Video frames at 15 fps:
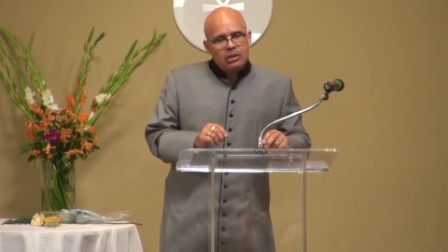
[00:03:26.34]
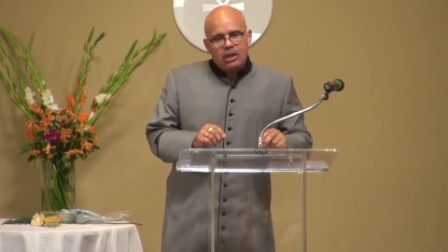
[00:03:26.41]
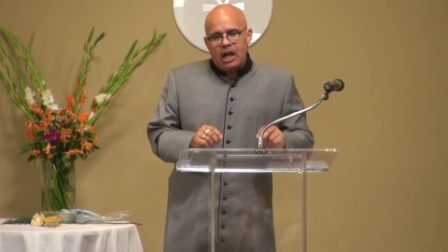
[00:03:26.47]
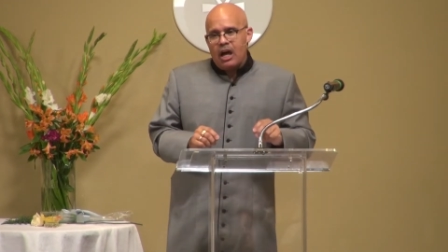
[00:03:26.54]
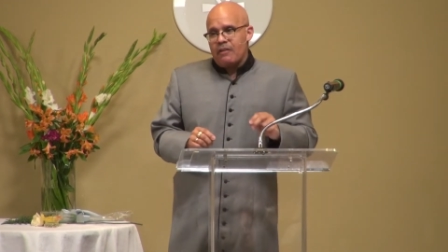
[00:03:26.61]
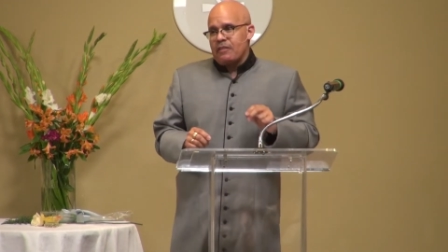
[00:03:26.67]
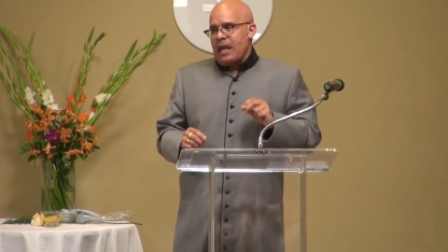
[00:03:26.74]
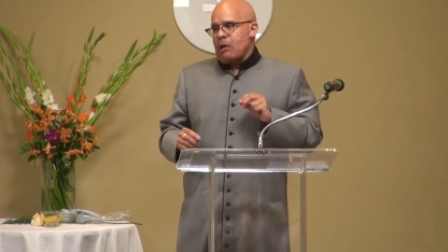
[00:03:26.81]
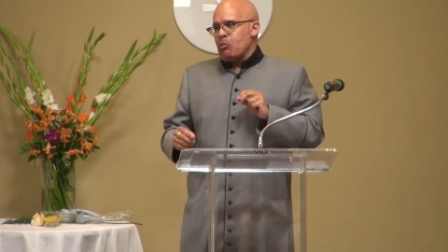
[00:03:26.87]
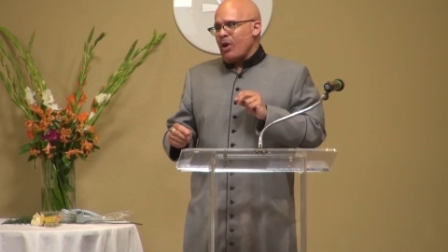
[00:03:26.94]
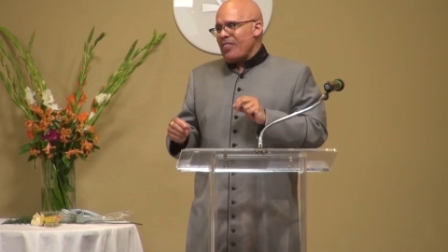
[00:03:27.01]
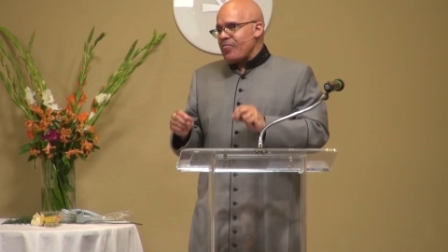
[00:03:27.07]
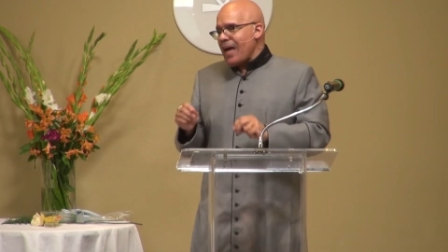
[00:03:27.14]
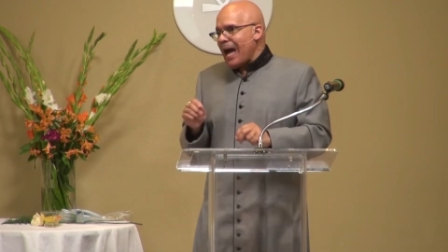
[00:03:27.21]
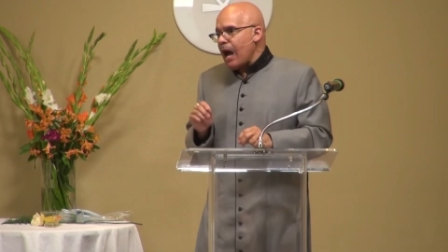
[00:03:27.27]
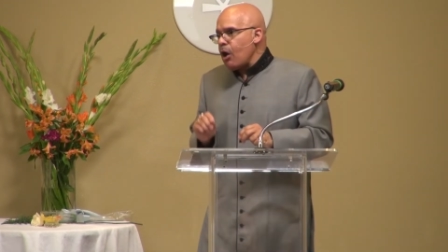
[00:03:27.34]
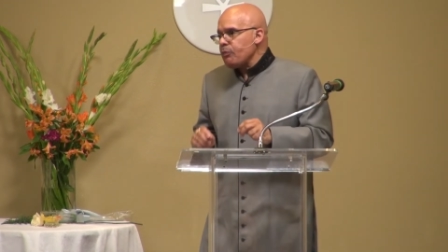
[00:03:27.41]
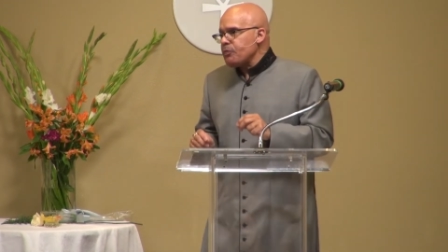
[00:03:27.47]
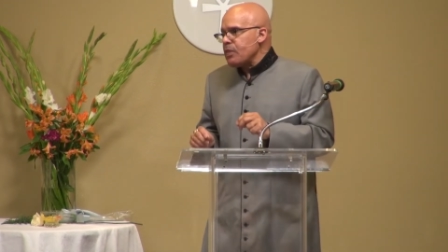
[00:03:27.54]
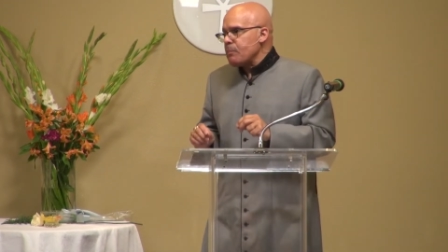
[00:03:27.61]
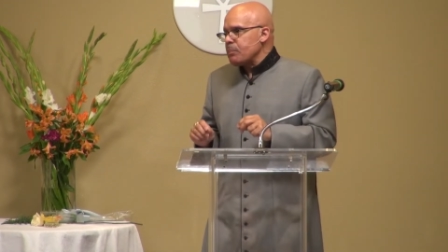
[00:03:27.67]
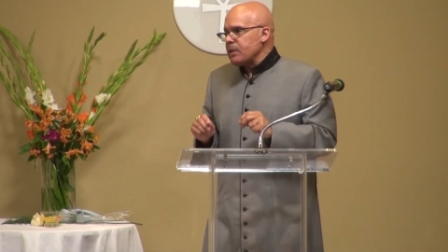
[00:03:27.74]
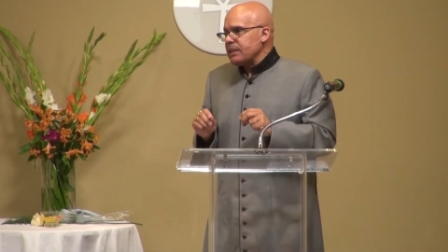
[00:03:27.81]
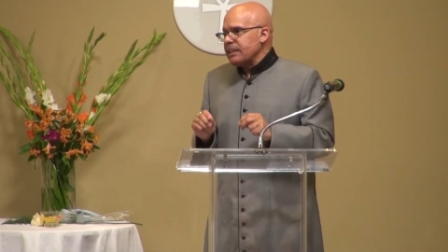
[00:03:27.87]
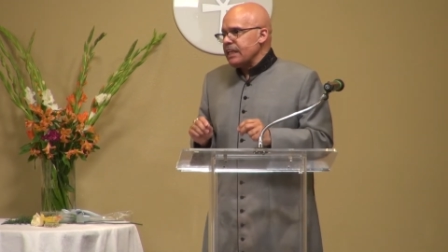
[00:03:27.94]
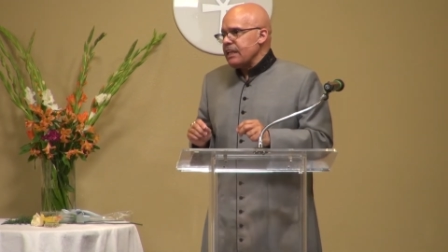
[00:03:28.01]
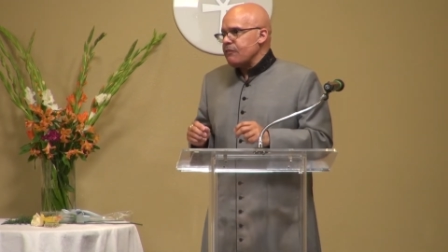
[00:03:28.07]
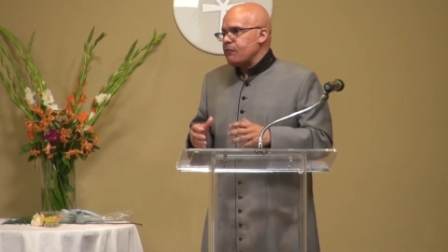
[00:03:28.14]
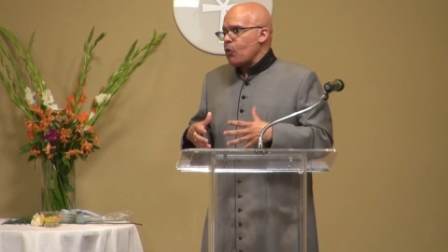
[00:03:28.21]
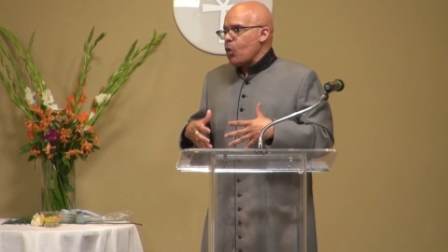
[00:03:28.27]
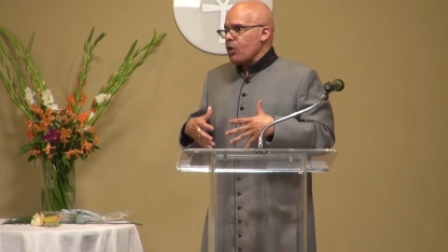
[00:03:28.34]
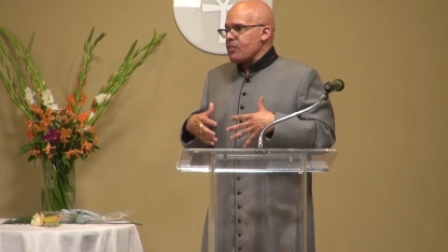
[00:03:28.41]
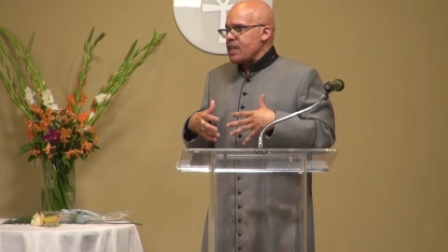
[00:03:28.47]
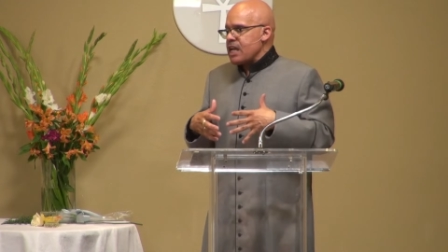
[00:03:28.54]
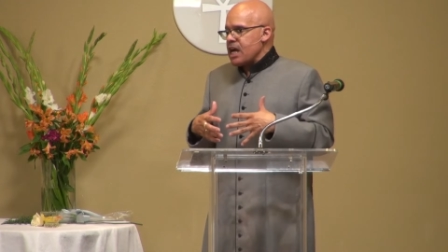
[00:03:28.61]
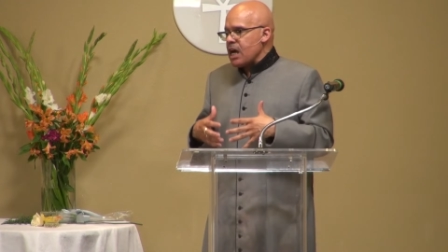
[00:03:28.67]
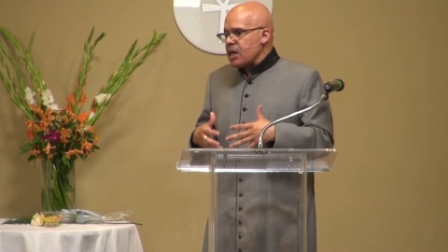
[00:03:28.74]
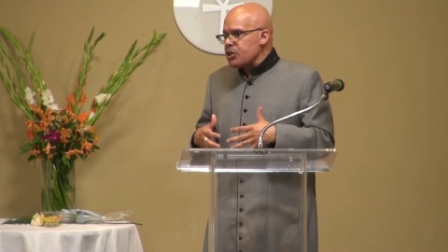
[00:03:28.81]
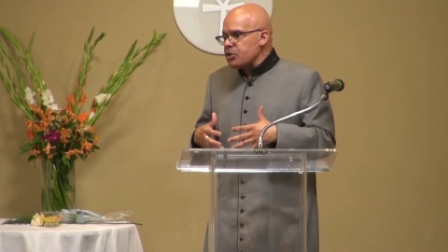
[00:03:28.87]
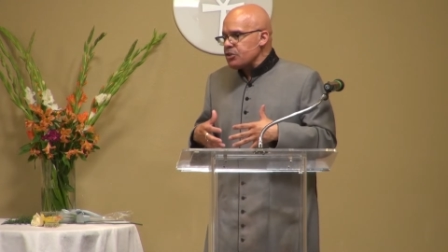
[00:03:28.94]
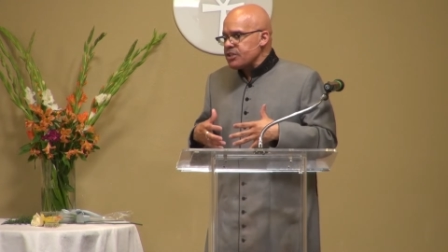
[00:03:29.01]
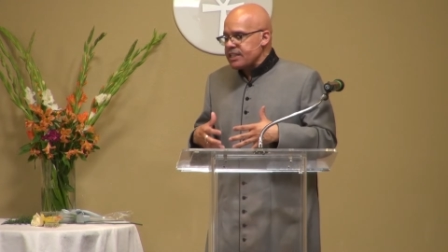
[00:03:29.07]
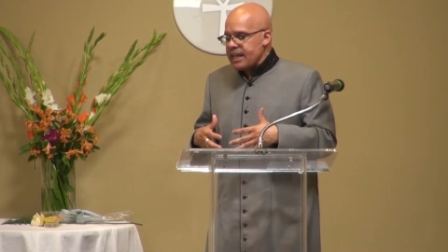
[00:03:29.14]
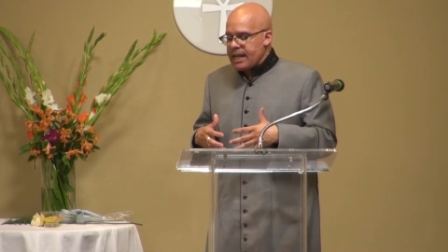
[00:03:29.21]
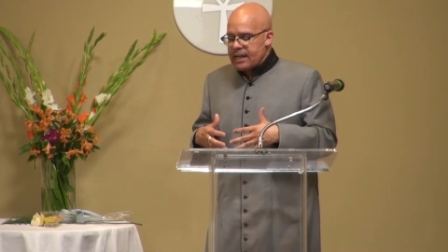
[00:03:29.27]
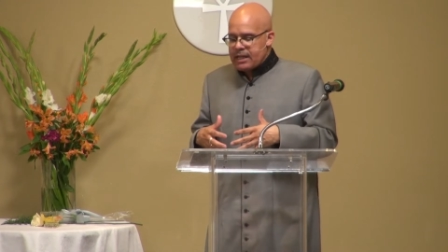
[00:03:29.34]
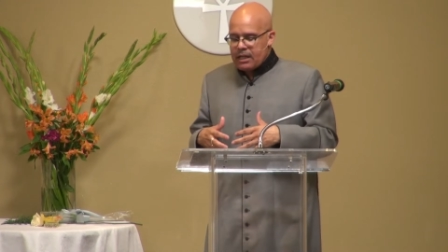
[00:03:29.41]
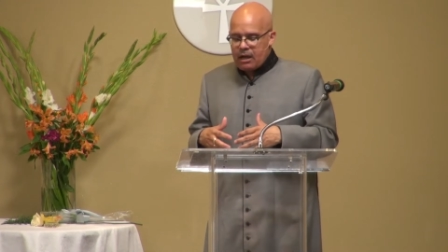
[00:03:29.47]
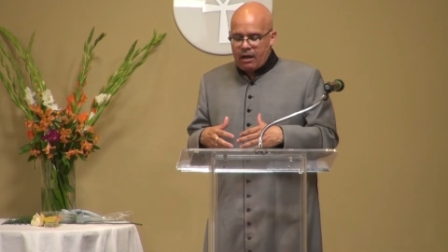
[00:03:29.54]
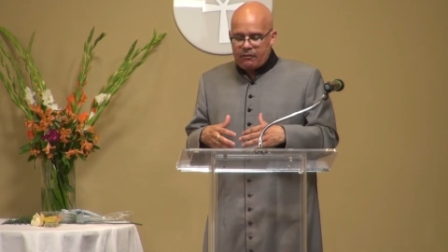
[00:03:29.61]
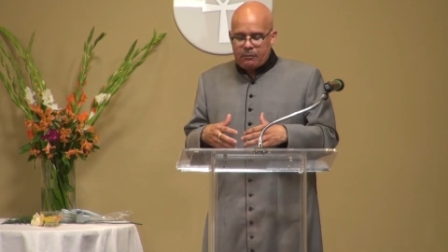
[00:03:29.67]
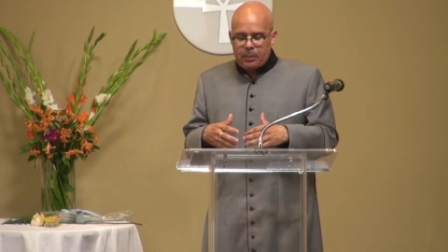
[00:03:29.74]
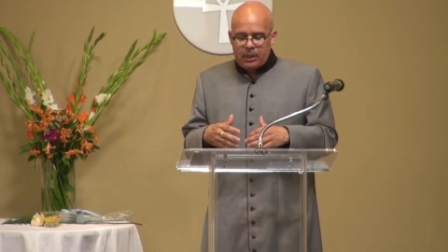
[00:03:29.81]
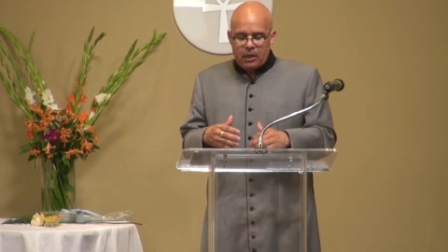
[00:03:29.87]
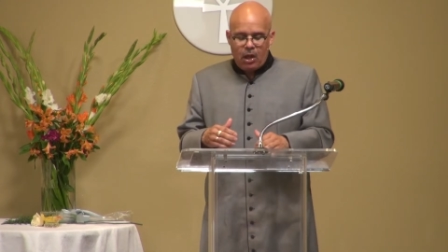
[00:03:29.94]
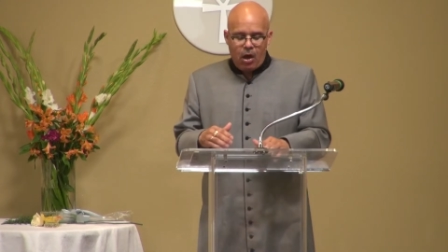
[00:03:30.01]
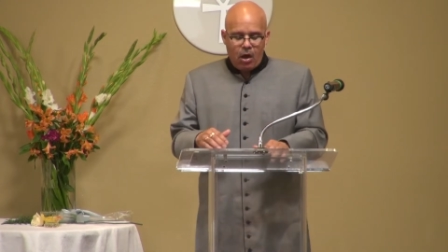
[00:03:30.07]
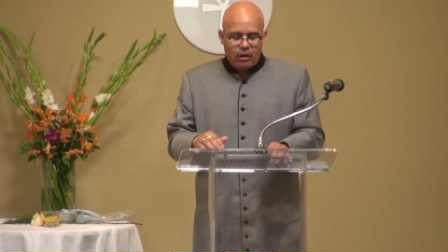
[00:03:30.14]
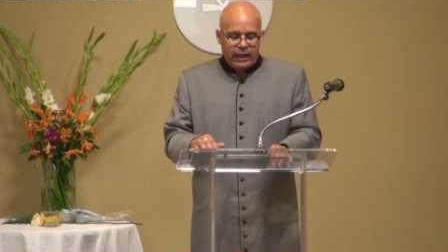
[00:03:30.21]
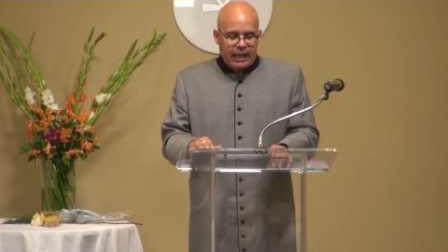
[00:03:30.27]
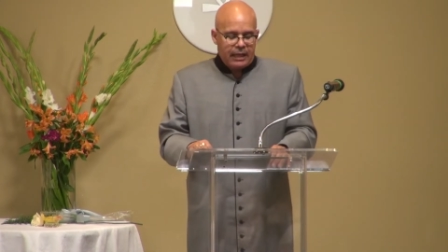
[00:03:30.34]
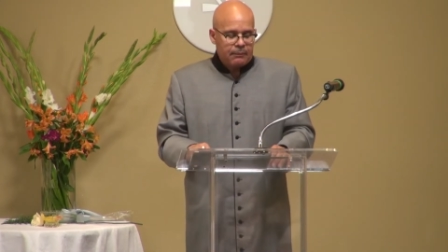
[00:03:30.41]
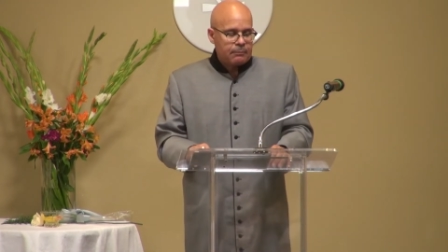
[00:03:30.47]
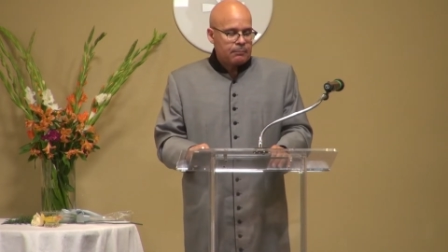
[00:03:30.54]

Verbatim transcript: love and without the belief or the understanding of belonging,